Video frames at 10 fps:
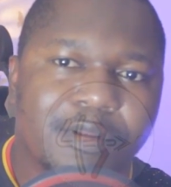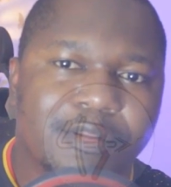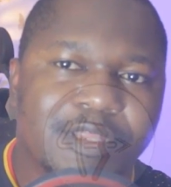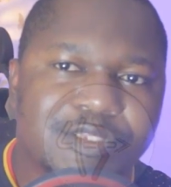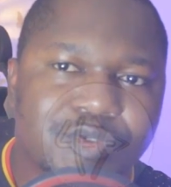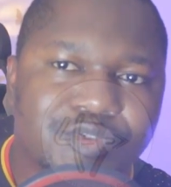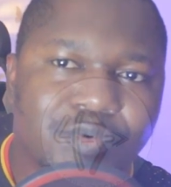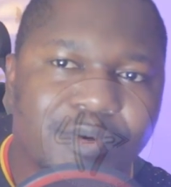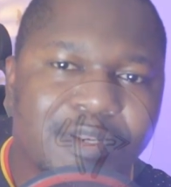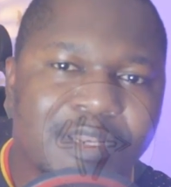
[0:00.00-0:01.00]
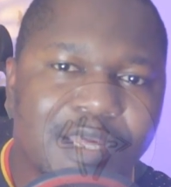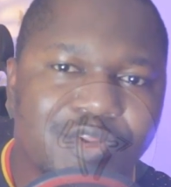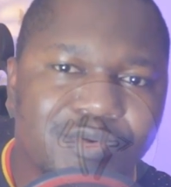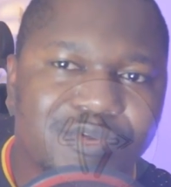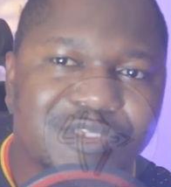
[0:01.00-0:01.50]
there is also
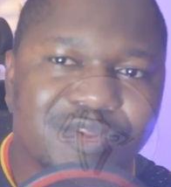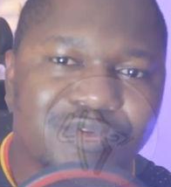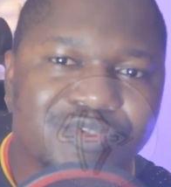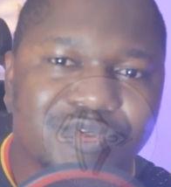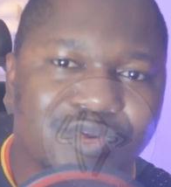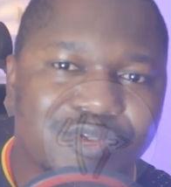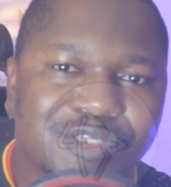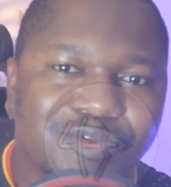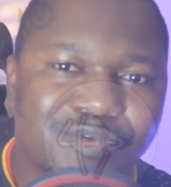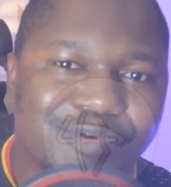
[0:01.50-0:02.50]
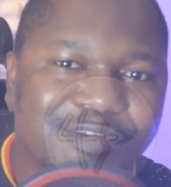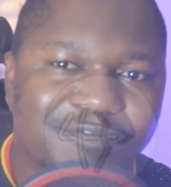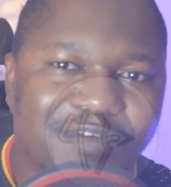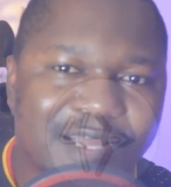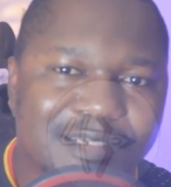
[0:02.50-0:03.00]
National Social Security
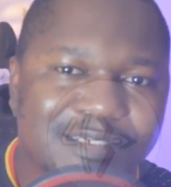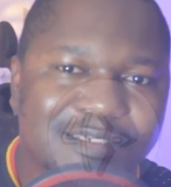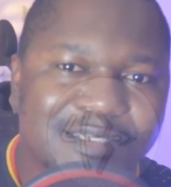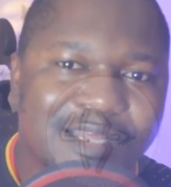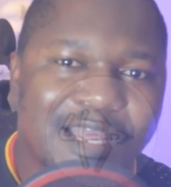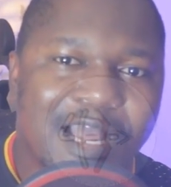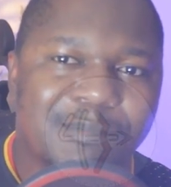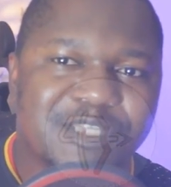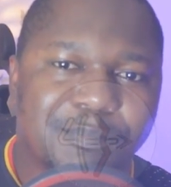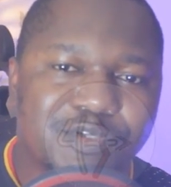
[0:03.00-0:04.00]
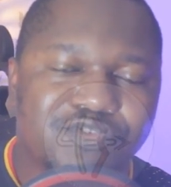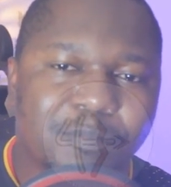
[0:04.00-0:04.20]
Fund. I'm supposed to